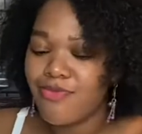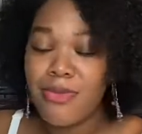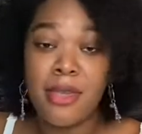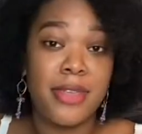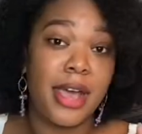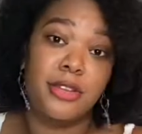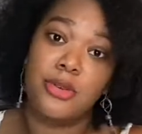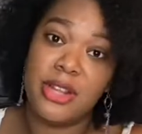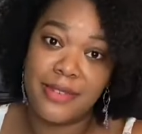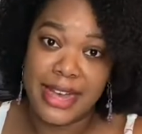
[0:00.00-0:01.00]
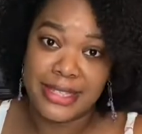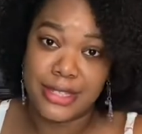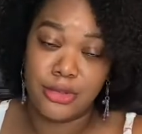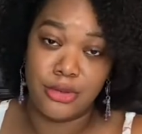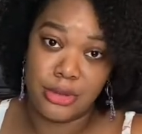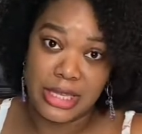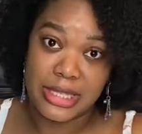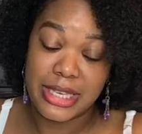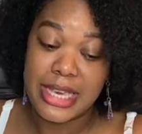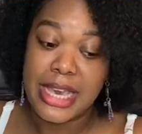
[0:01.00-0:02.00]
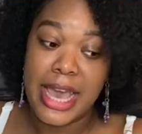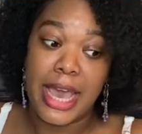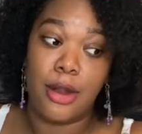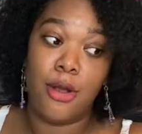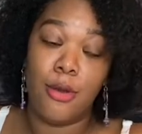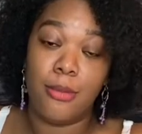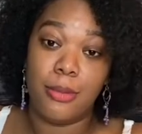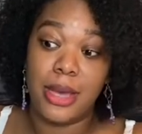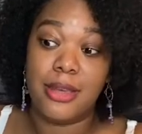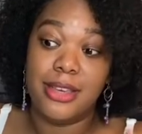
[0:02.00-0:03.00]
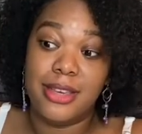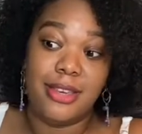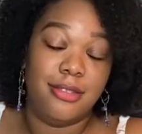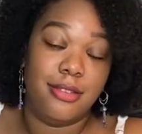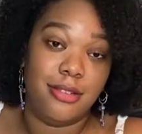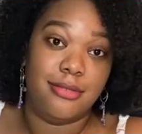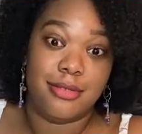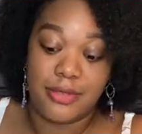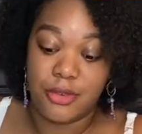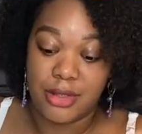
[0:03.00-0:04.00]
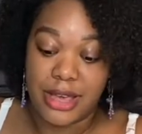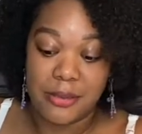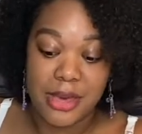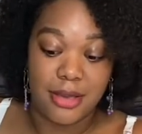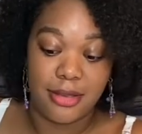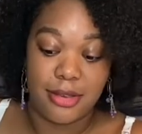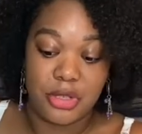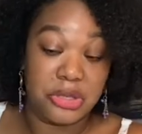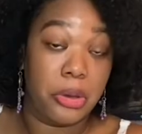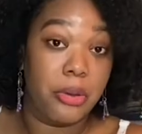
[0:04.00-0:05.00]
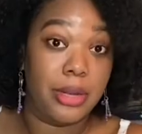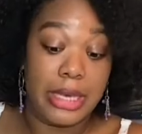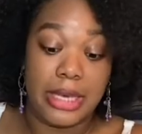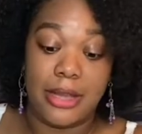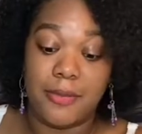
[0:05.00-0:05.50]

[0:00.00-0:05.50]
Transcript: Now, I don't advise that you do this at home, but if you're like me, you could just go in again.